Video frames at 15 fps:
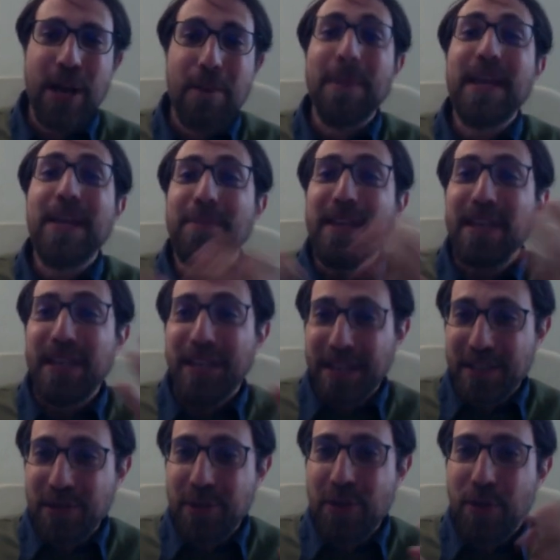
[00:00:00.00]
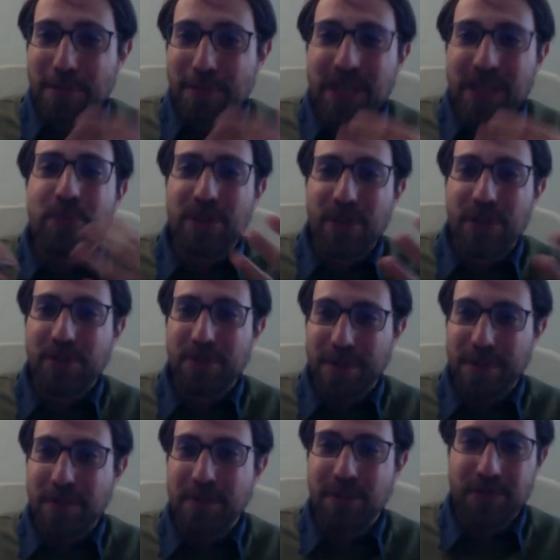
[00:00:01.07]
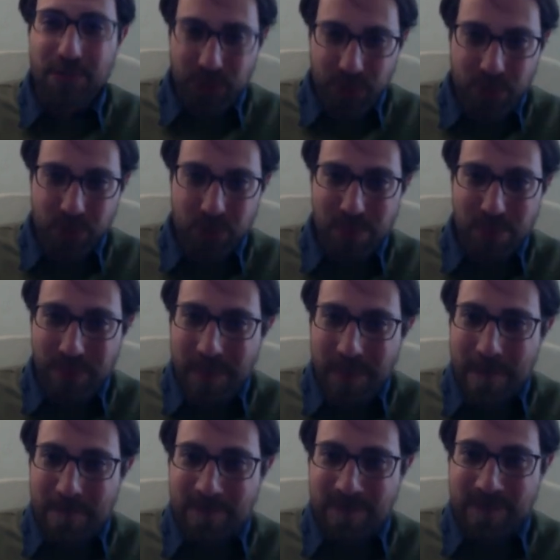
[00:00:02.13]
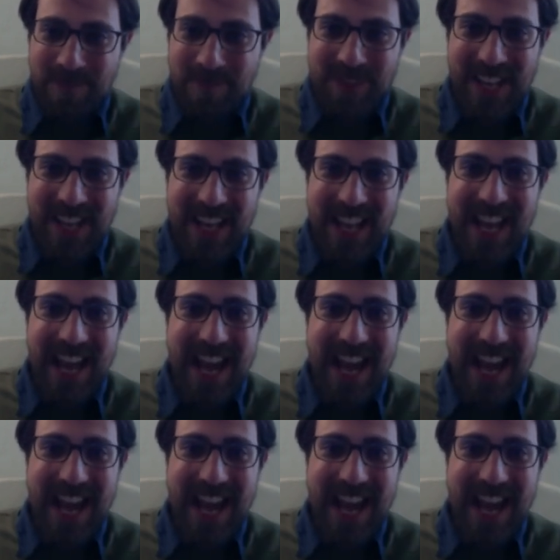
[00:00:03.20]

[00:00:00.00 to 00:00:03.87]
maybe, you know, meet with other people on Zoom mm-hmm.